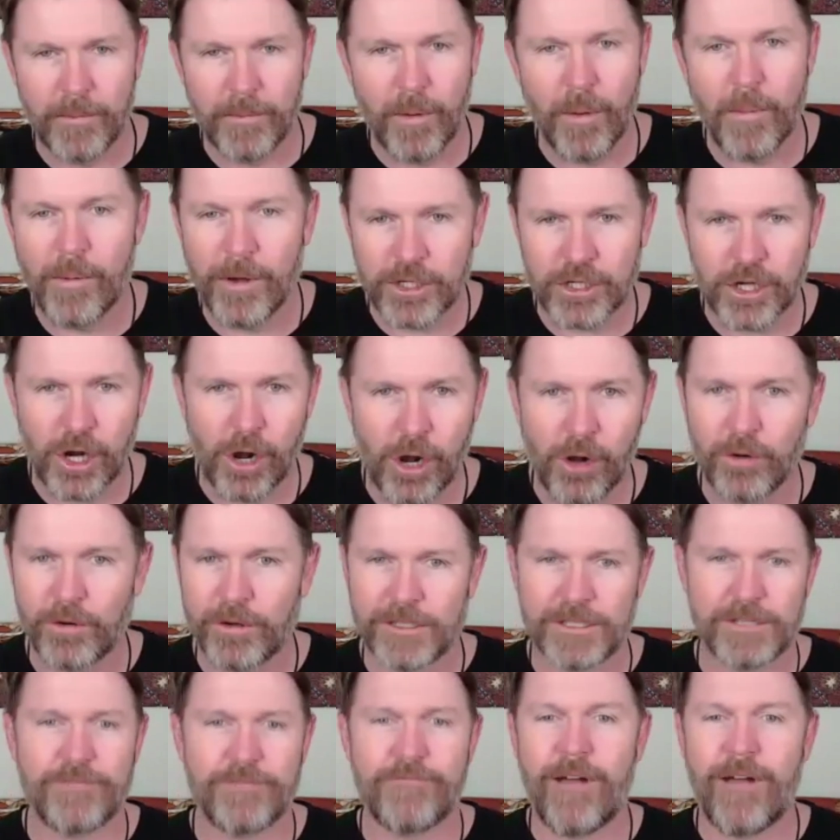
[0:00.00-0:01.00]
on my
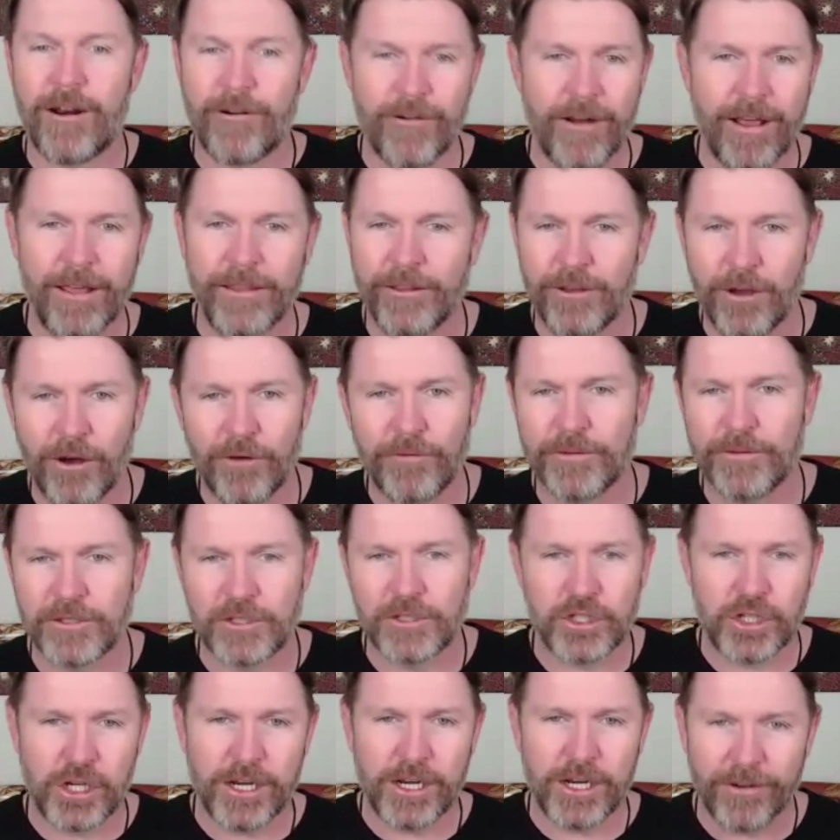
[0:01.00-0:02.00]
shoulders and run around the
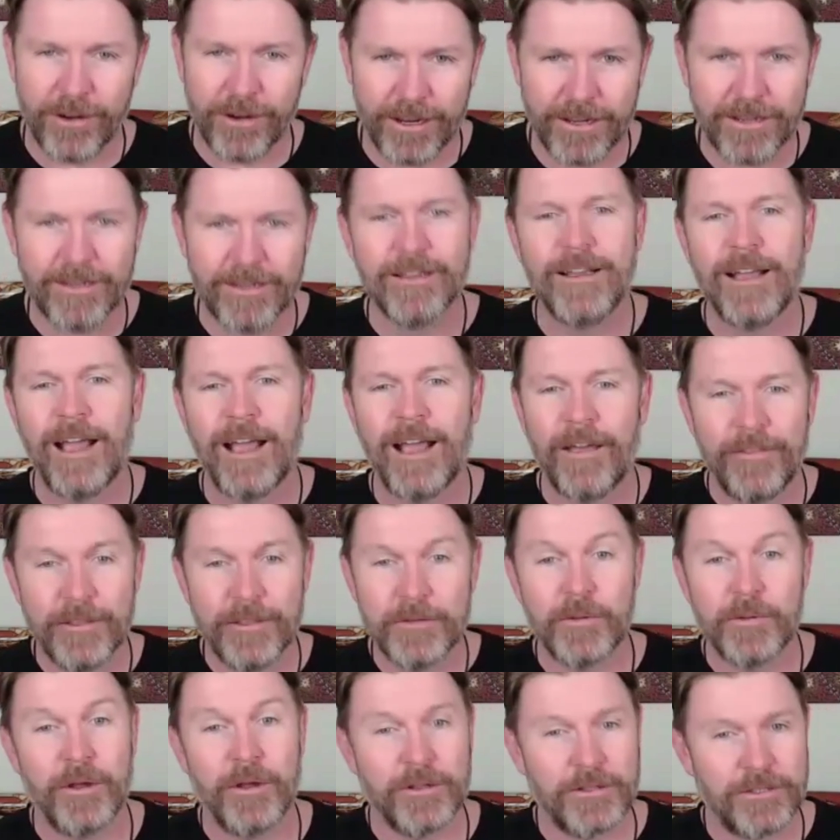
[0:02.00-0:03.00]
office cheering, and
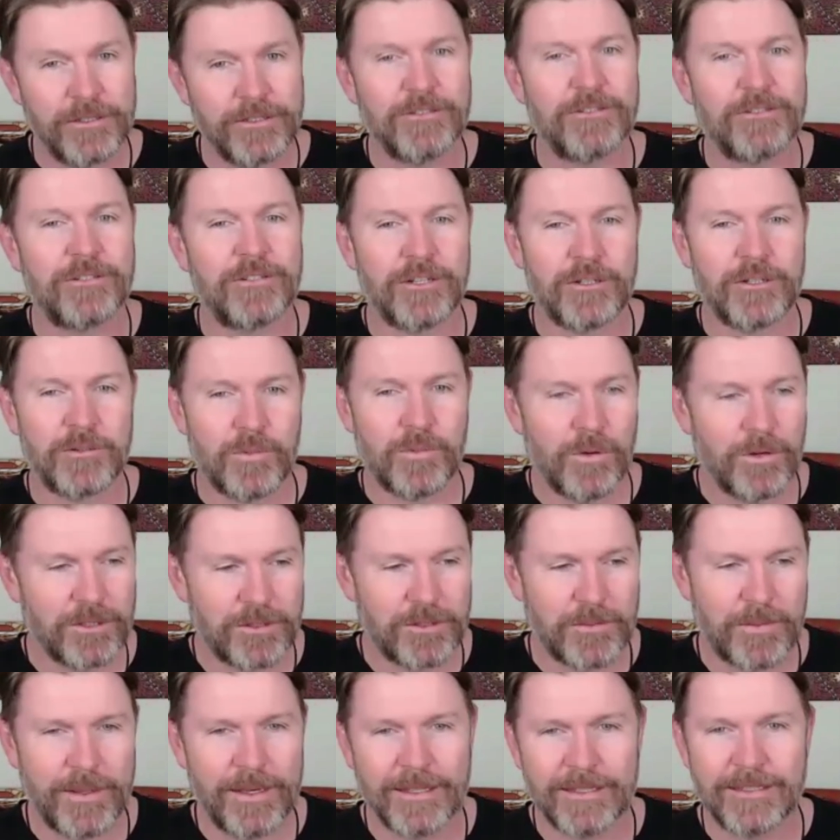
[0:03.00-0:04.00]
this person just
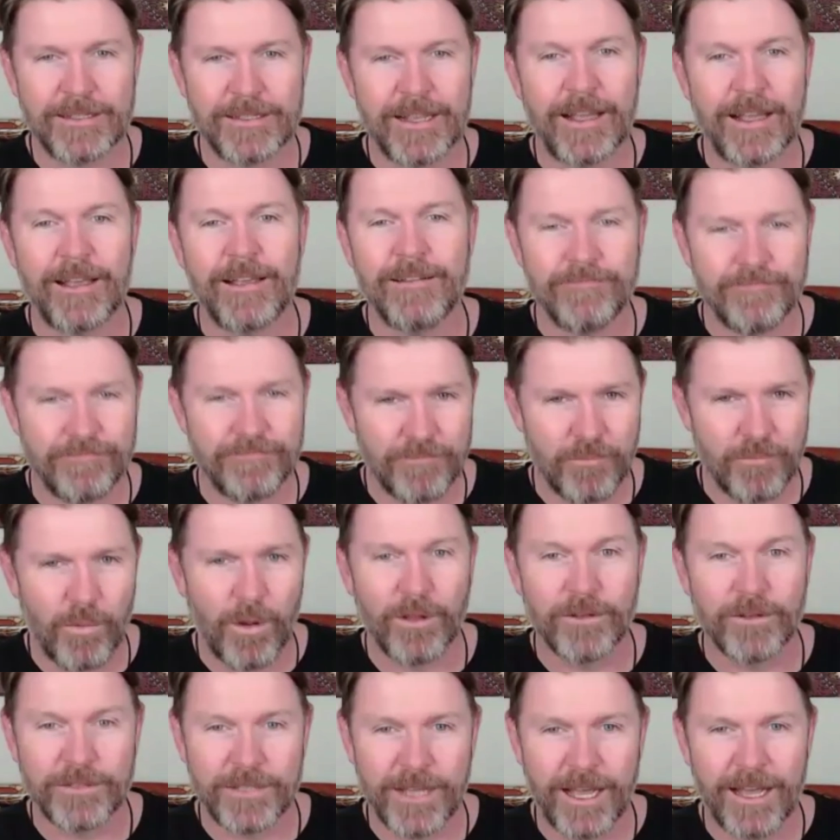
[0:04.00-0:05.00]
wants me to say
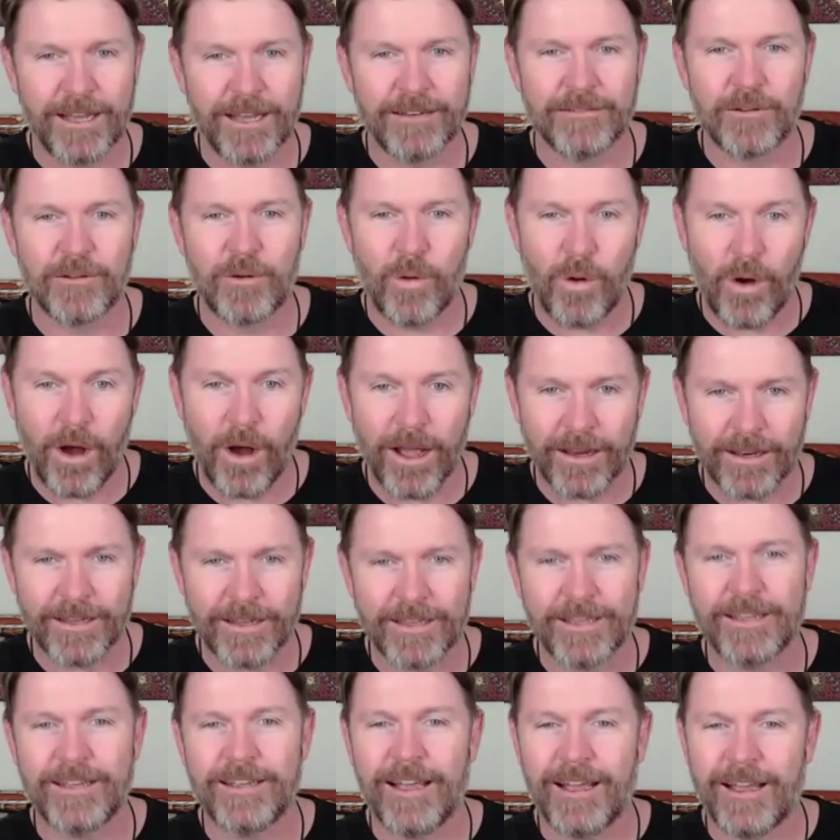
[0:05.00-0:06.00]
well done
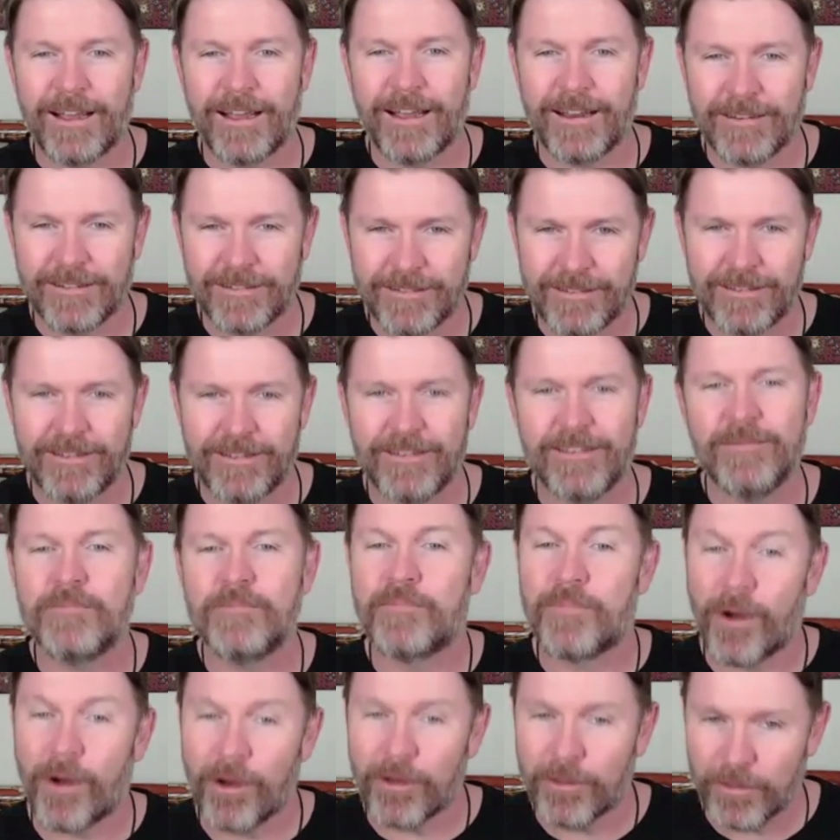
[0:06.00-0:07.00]
quietly, and
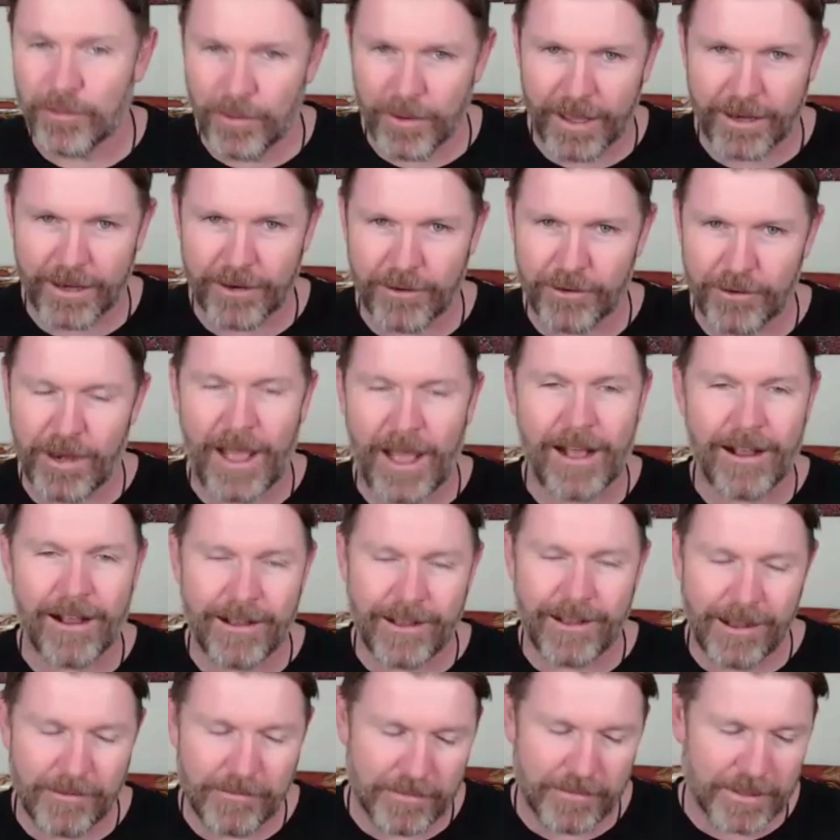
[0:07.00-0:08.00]
both will get a good
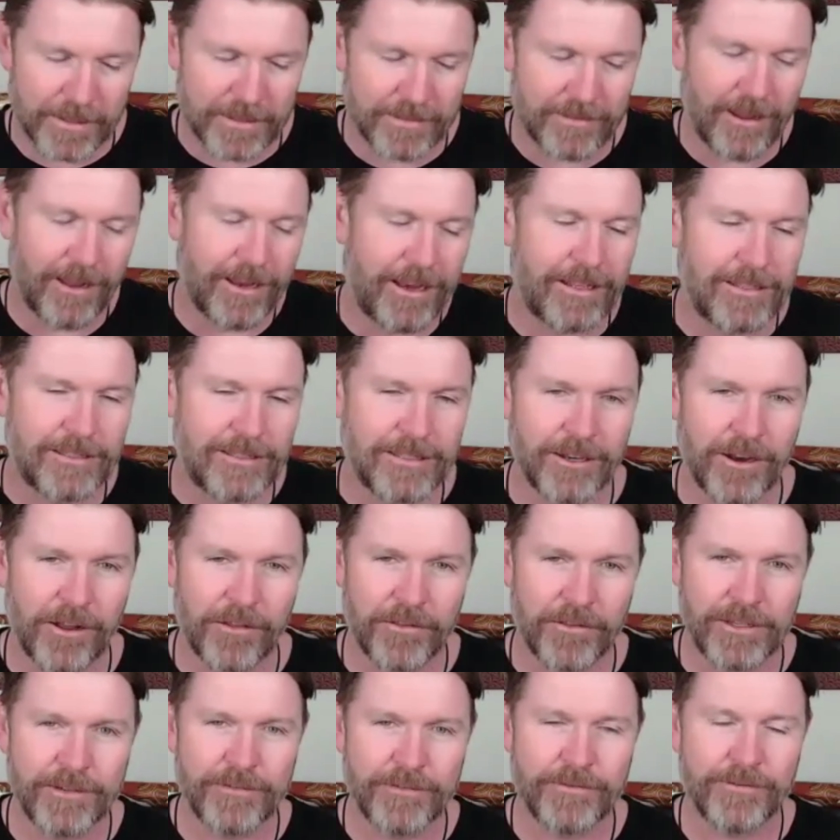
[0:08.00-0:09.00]
outcome, but I need to know
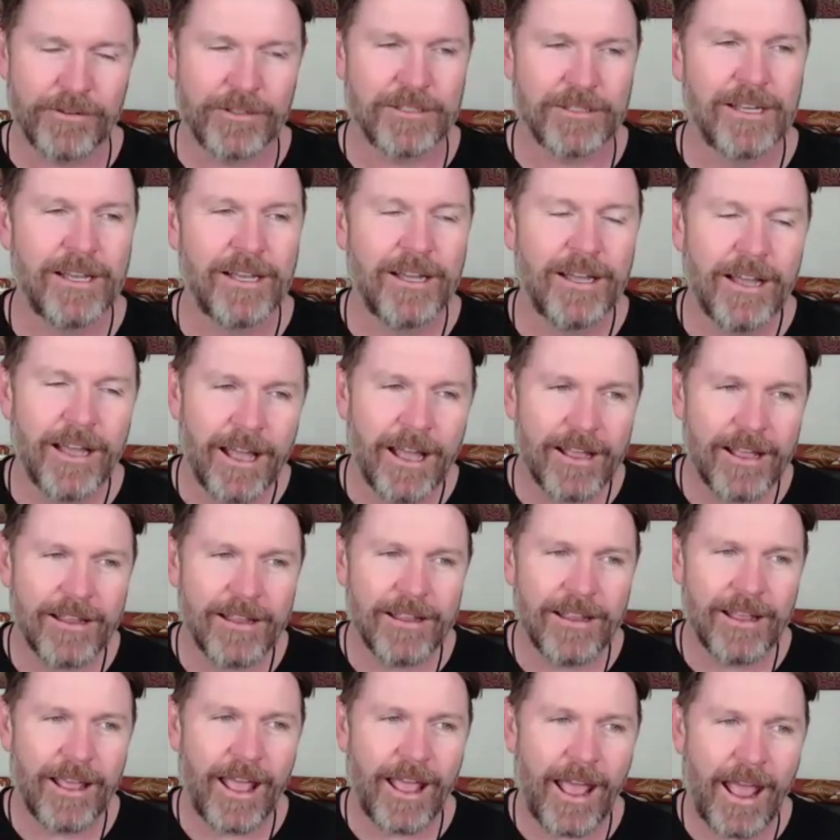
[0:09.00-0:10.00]
the difference.
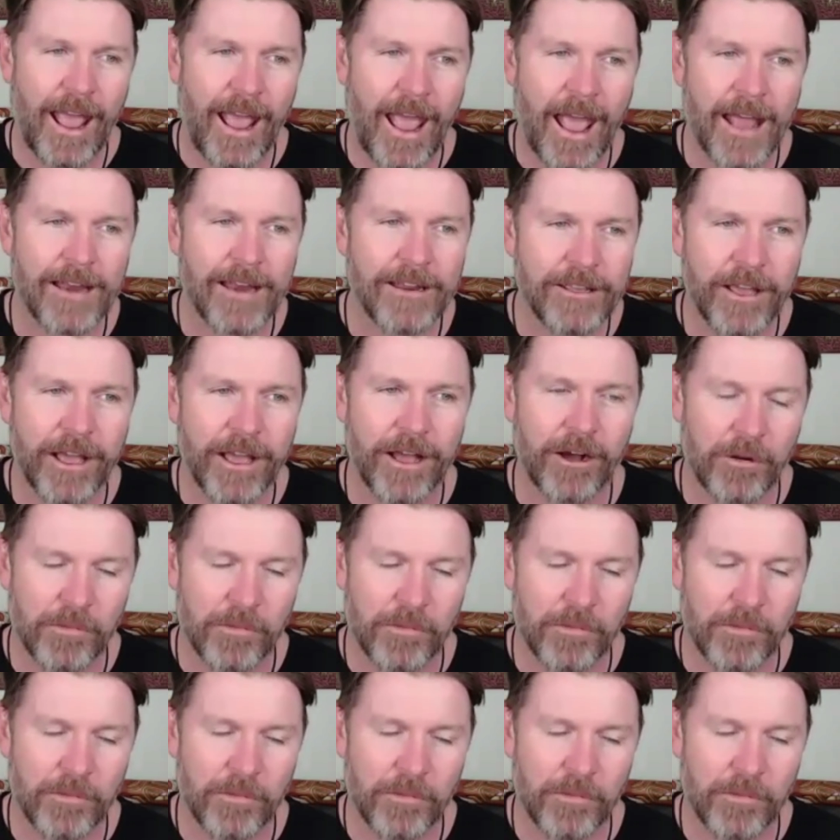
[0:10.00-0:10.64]
How do you help